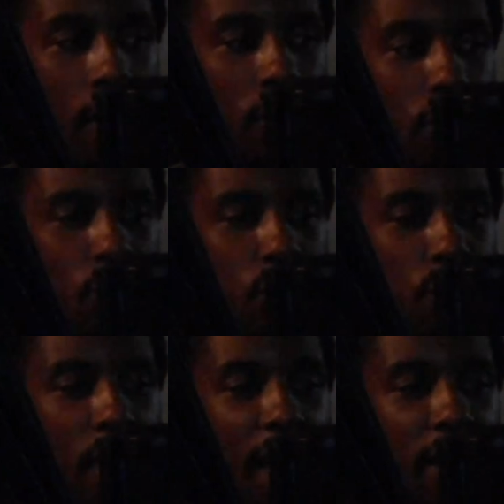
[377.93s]
you
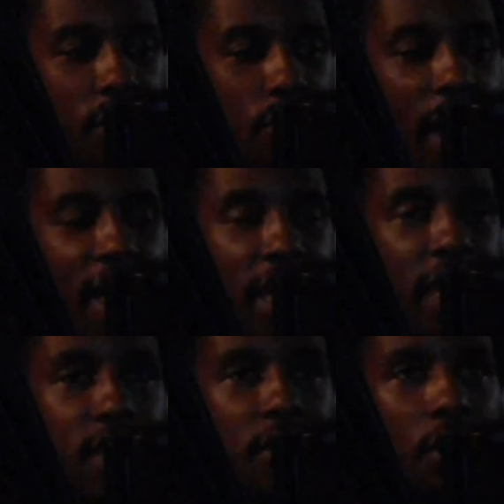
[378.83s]
gotta
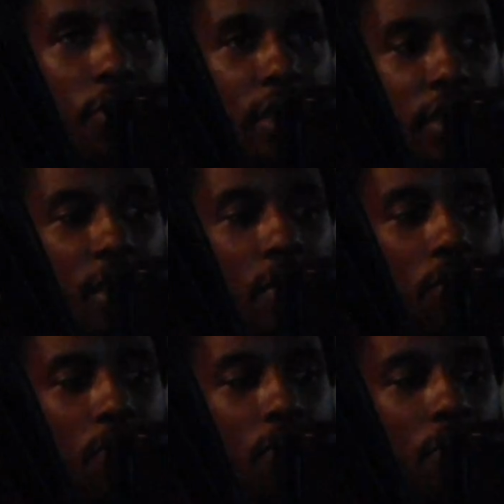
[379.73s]
get to know yourself.
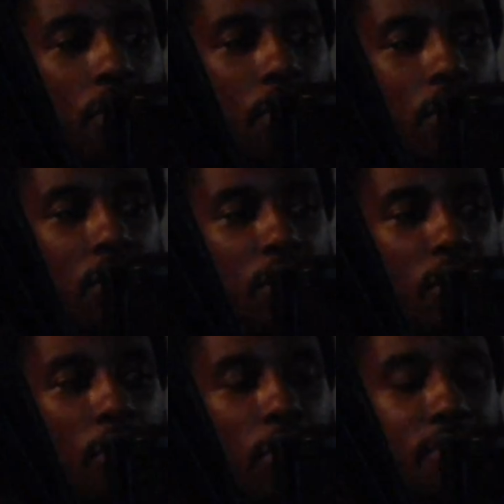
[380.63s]
You
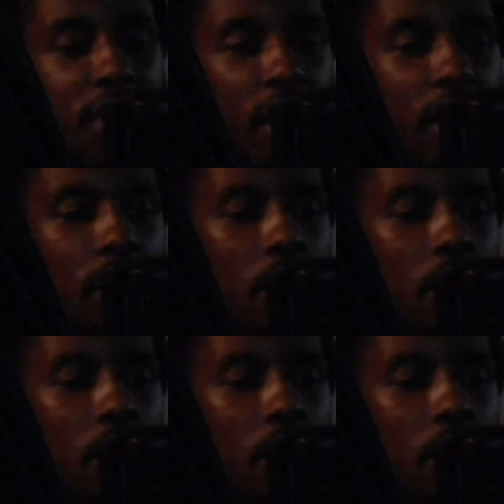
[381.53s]
know what I'm saying?